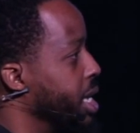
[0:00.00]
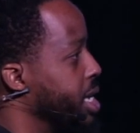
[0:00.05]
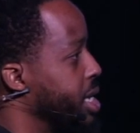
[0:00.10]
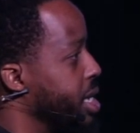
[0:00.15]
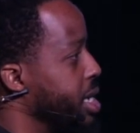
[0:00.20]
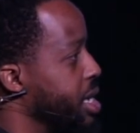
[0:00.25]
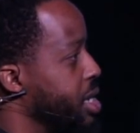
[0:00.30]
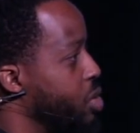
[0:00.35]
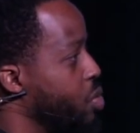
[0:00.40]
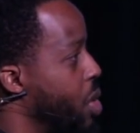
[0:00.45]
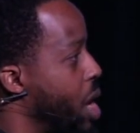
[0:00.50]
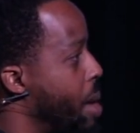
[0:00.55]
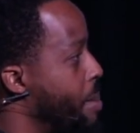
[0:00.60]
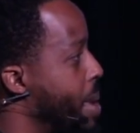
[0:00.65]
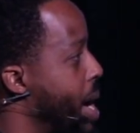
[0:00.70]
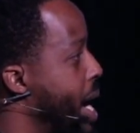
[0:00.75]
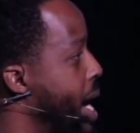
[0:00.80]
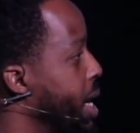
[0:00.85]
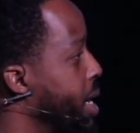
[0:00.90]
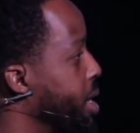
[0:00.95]
listen, this is where
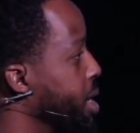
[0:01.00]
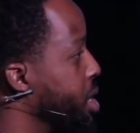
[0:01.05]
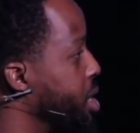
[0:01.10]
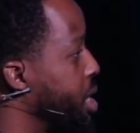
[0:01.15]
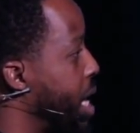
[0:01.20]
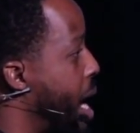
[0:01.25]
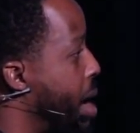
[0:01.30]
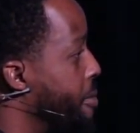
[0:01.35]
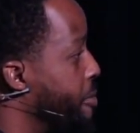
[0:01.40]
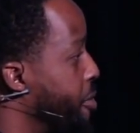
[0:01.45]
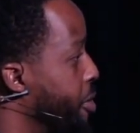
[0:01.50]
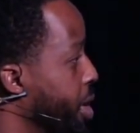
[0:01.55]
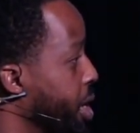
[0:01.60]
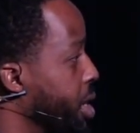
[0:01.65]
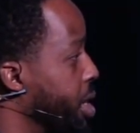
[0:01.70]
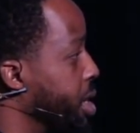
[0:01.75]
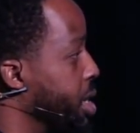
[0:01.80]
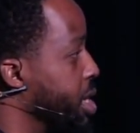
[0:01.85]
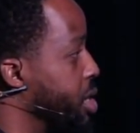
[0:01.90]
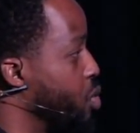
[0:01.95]
I'm at, this is how I'm
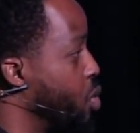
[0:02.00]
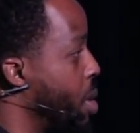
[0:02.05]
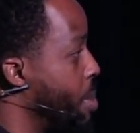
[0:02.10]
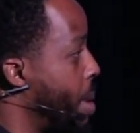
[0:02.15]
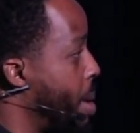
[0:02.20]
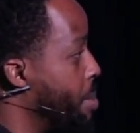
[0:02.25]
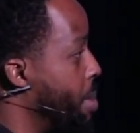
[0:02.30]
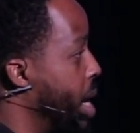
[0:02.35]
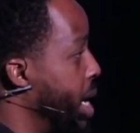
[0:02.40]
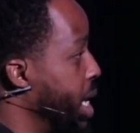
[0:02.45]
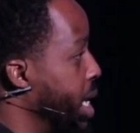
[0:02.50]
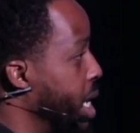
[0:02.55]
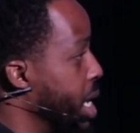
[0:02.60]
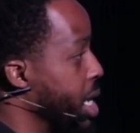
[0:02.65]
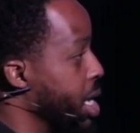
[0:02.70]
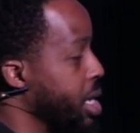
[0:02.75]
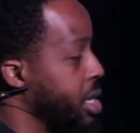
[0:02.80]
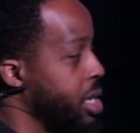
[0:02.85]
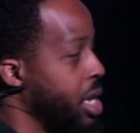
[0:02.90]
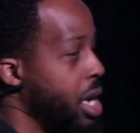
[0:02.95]
feeling, this is where my money
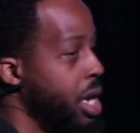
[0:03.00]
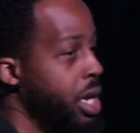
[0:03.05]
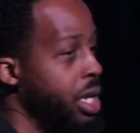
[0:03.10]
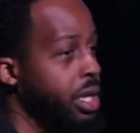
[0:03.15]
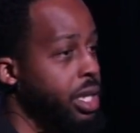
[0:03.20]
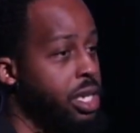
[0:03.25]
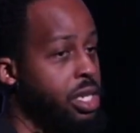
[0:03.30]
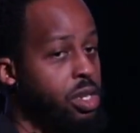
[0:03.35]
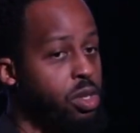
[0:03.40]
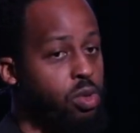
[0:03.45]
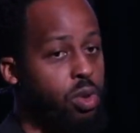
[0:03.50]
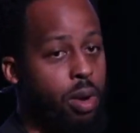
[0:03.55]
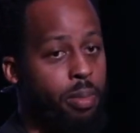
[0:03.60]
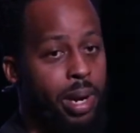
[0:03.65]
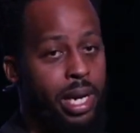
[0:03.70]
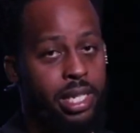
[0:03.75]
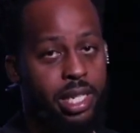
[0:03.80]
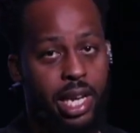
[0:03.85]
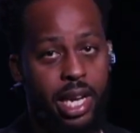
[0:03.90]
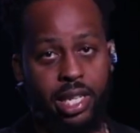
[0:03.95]
is, this is where
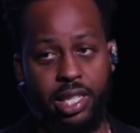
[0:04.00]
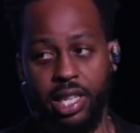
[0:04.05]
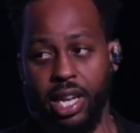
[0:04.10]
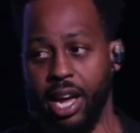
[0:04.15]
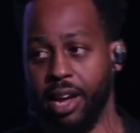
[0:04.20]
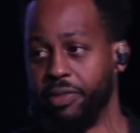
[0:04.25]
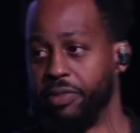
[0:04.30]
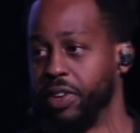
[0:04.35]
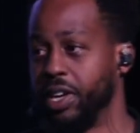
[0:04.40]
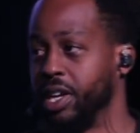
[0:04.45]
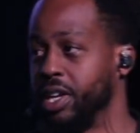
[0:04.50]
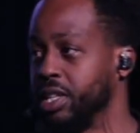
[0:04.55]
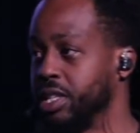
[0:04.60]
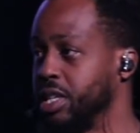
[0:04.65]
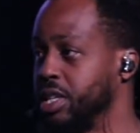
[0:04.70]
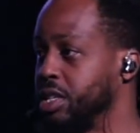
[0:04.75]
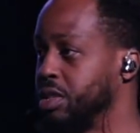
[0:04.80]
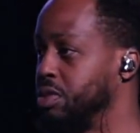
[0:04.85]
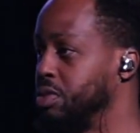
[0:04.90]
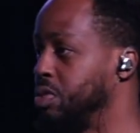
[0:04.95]
my sex life
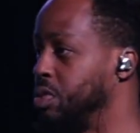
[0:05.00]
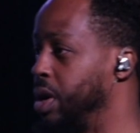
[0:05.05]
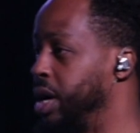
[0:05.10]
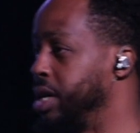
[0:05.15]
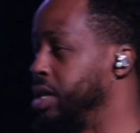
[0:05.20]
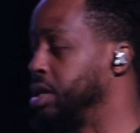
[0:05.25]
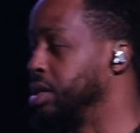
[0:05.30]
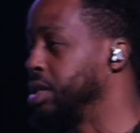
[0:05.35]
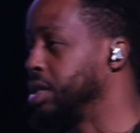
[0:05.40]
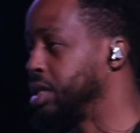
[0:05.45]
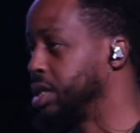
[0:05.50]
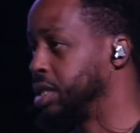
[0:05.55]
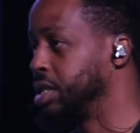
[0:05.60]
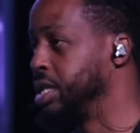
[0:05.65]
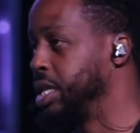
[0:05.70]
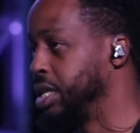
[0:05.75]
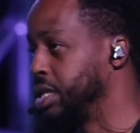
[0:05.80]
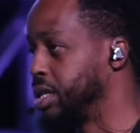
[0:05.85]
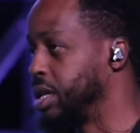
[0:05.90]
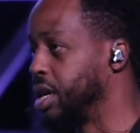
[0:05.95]
is, this is where you
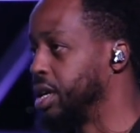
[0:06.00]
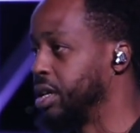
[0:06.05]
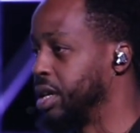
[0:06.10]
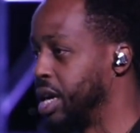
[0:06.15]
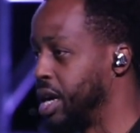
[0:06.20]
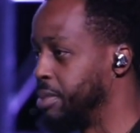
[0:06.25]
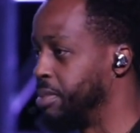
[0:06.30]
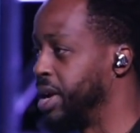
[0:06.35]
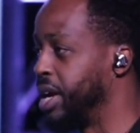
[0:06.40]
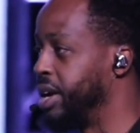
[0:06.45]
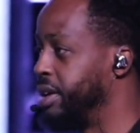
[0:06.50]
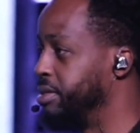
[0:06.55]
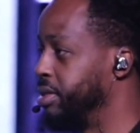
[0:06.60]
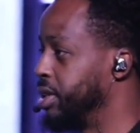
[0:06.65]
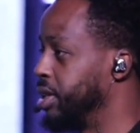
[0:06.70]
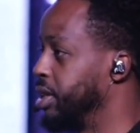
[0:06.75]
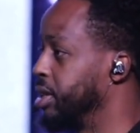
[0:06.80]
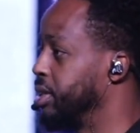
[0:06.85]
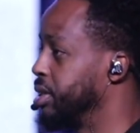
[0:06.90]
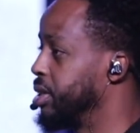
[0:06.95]
need to talk to God about everything.